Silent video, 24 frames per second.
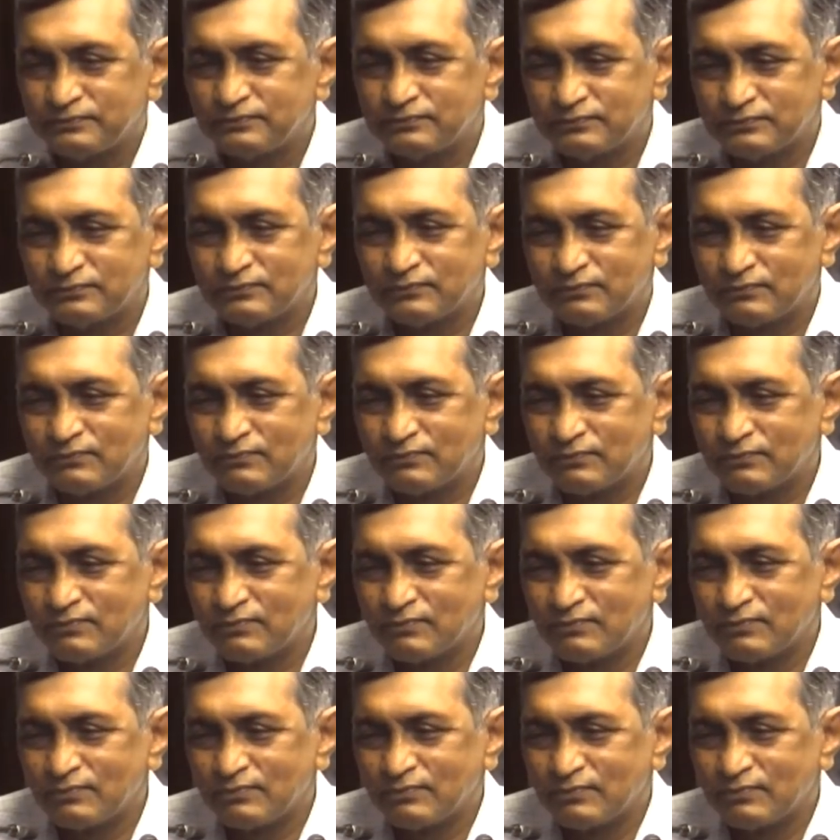
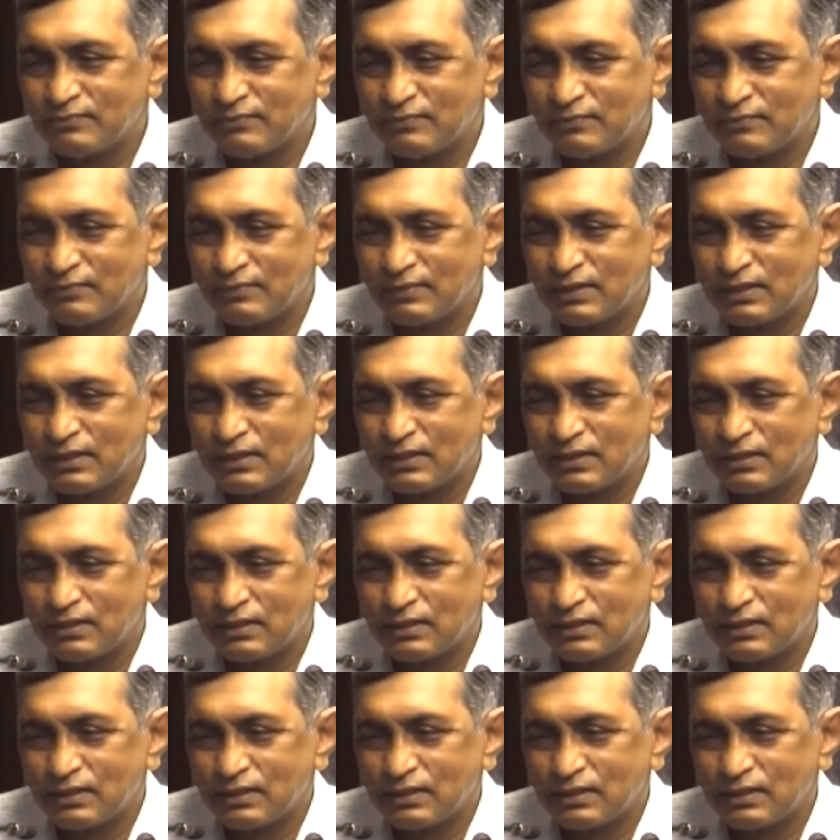No one is speaking in this clip.